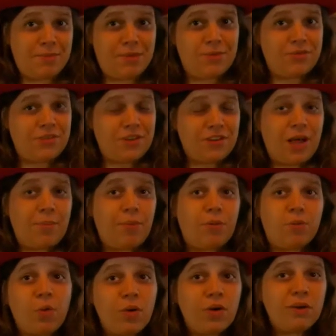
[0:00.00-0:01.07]
used a couple
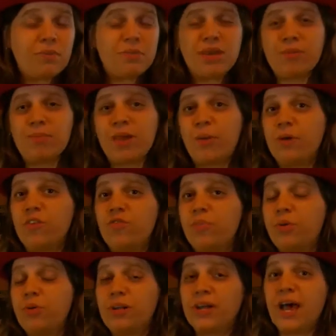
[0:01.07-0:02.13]
more. Maybe I would have
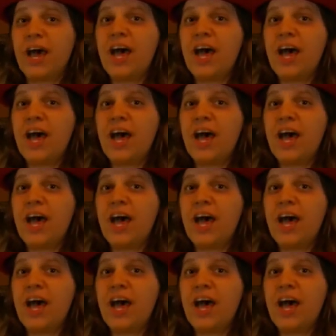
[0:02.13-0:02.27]
put a